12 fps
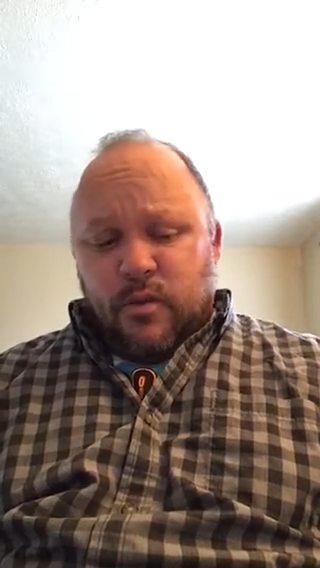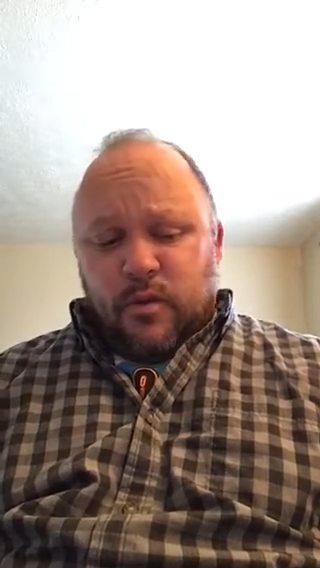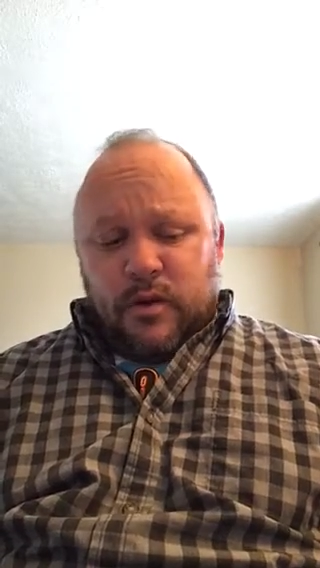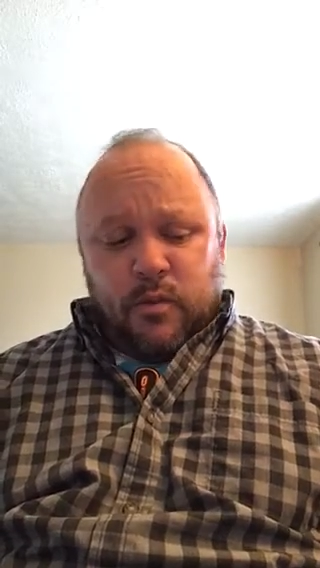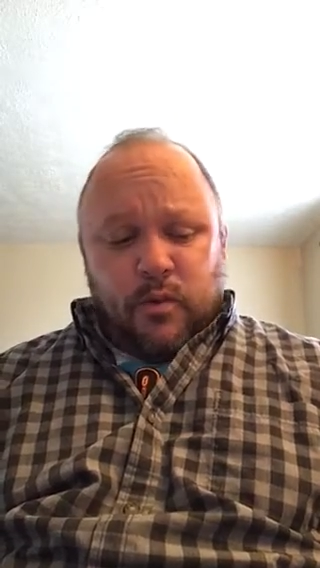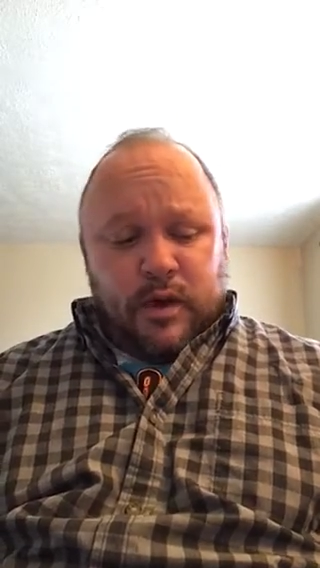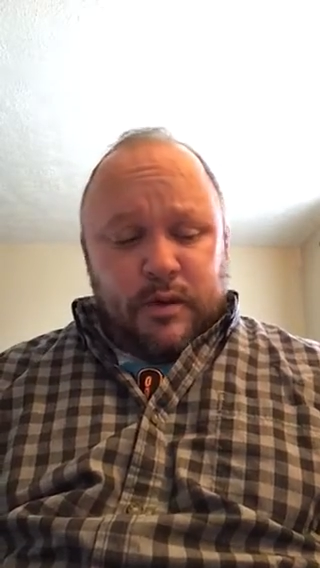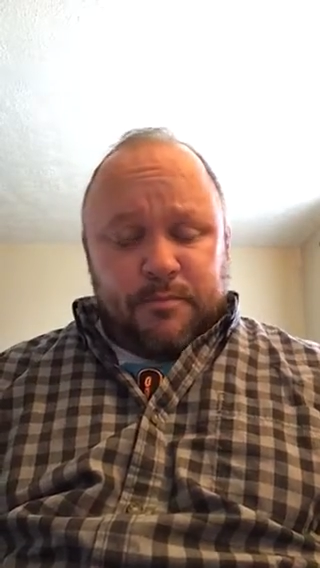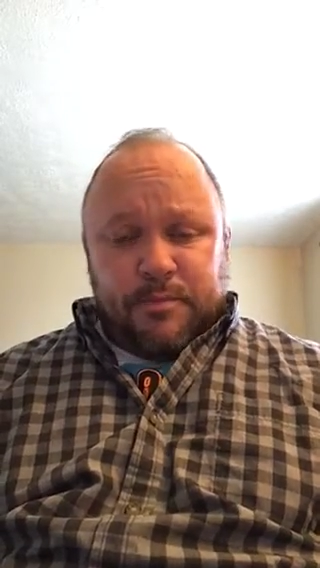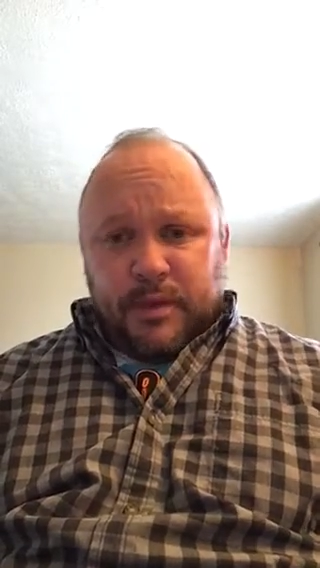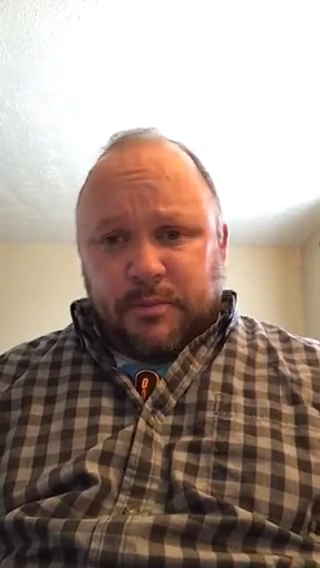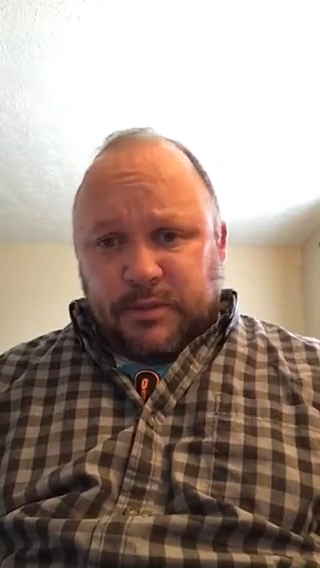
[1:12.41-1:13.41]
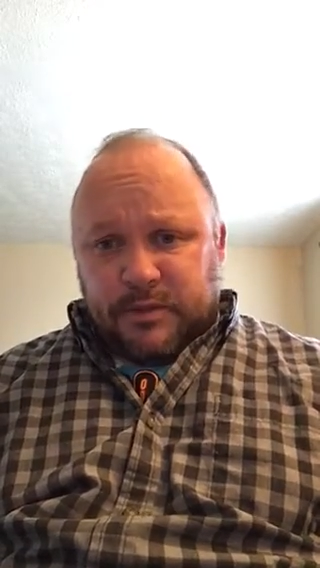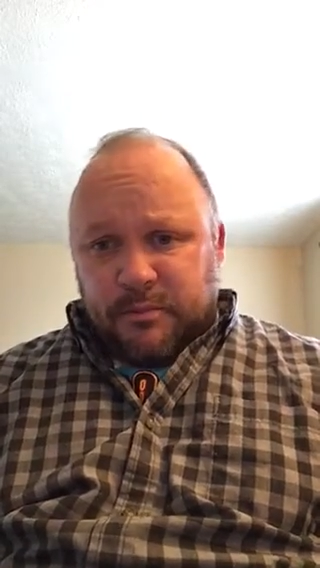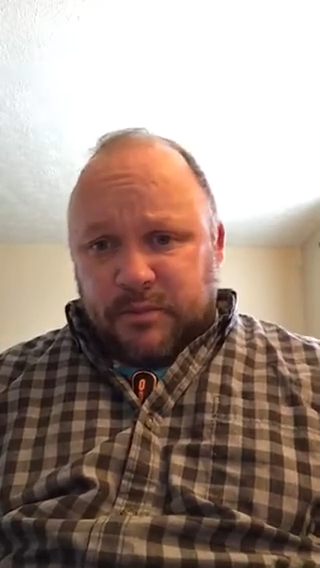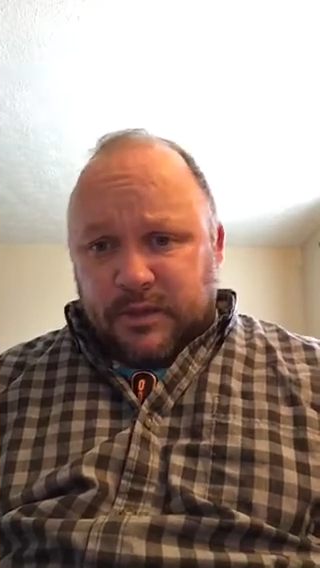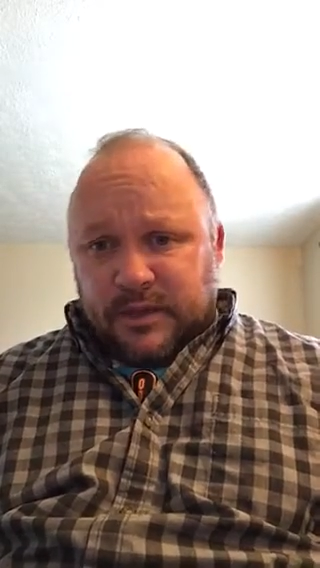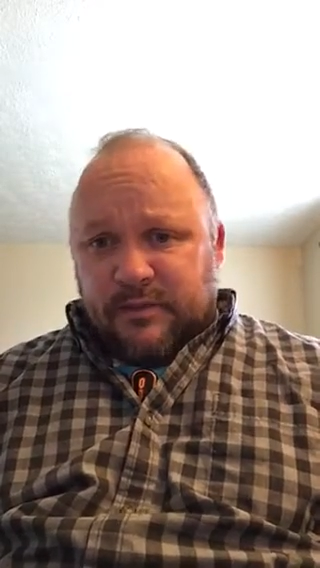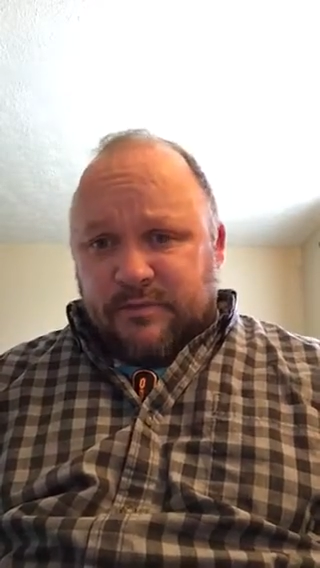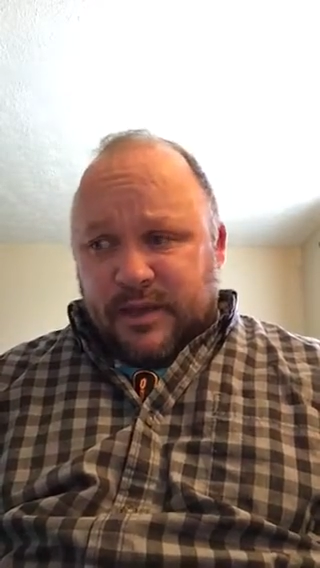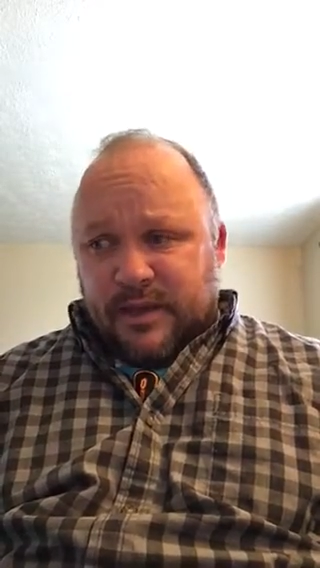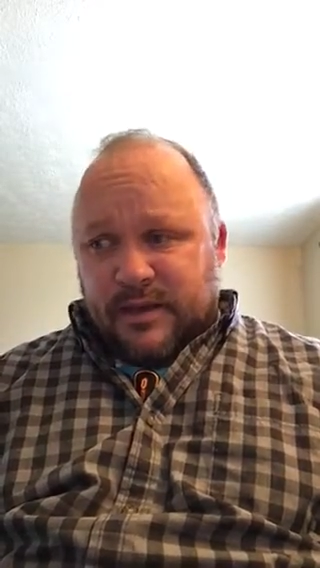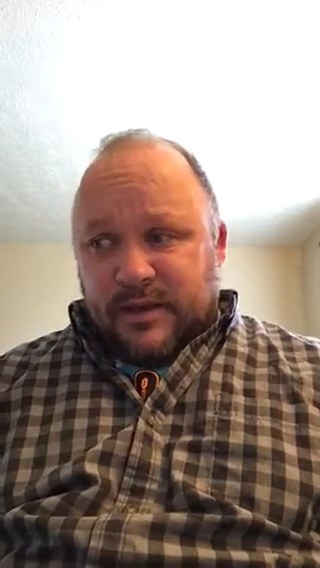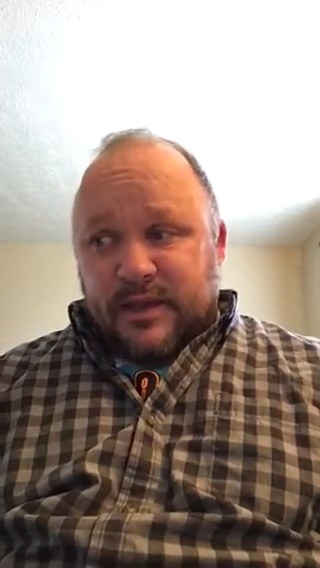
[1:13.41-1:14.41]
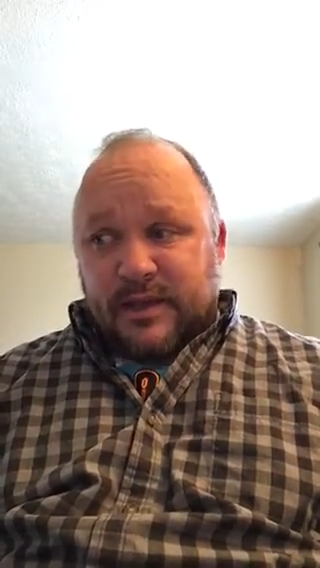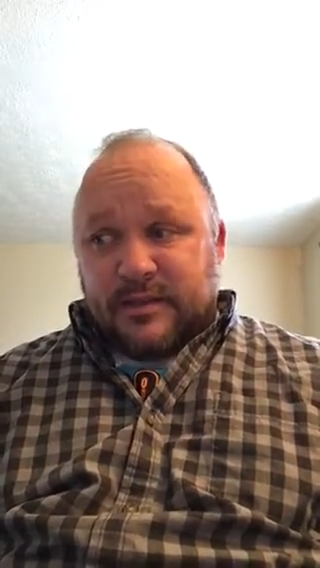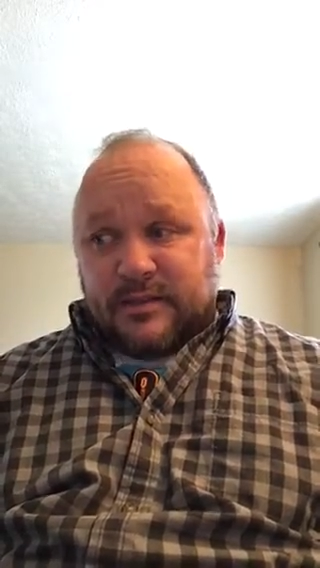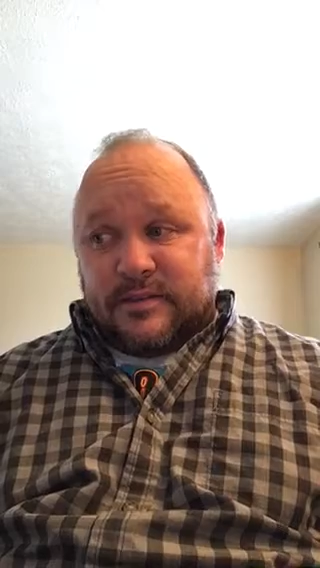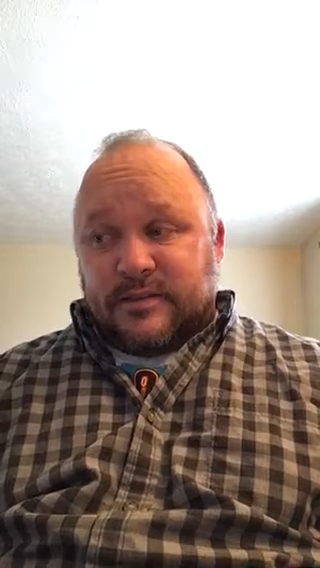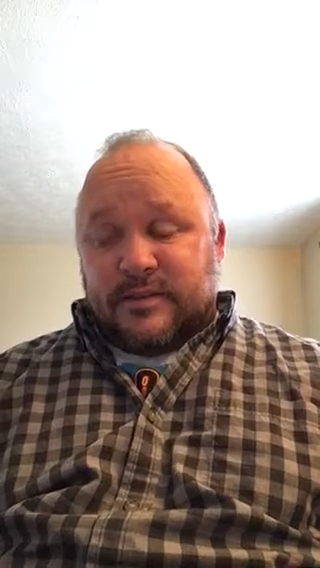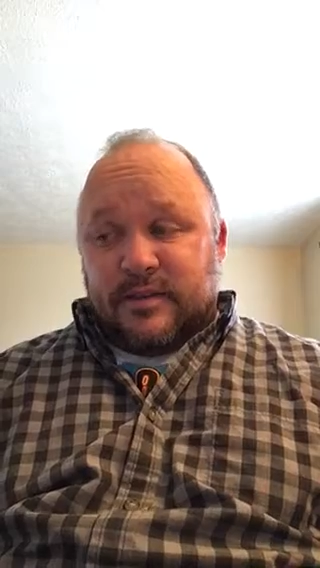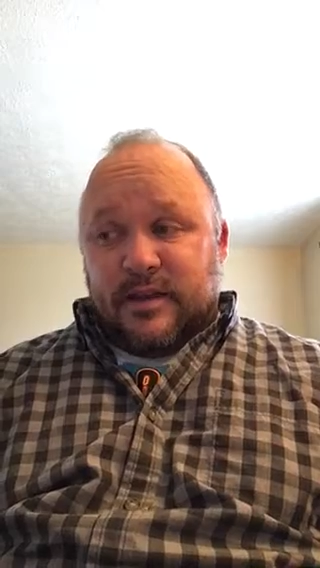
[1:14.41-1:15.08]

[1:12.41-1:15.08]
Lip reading: would want people to believe that it is.